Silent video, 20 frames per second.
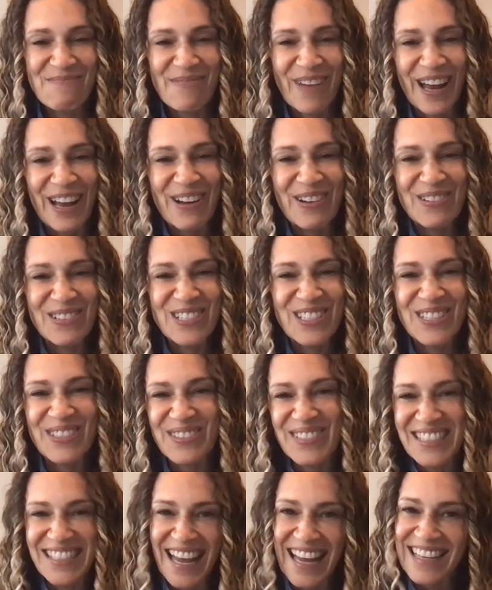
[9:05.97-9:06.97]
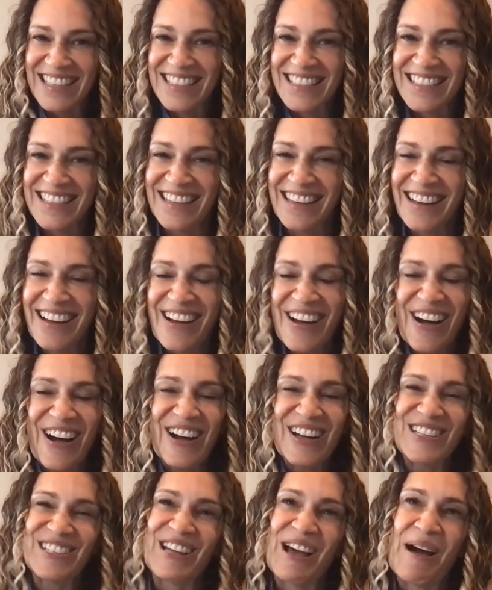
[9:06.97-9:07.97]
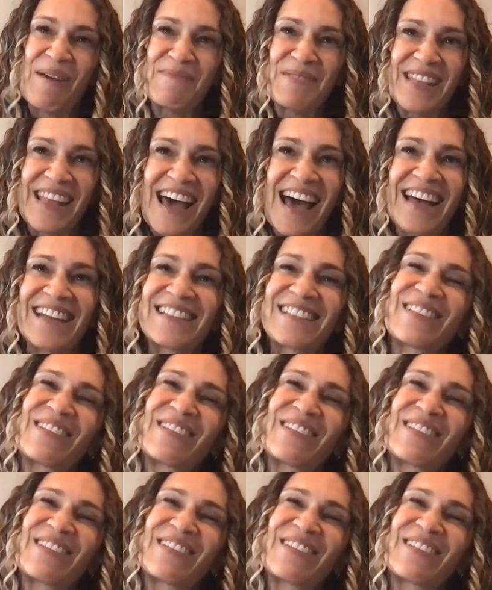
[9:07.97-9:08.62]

my own two cents on top of that.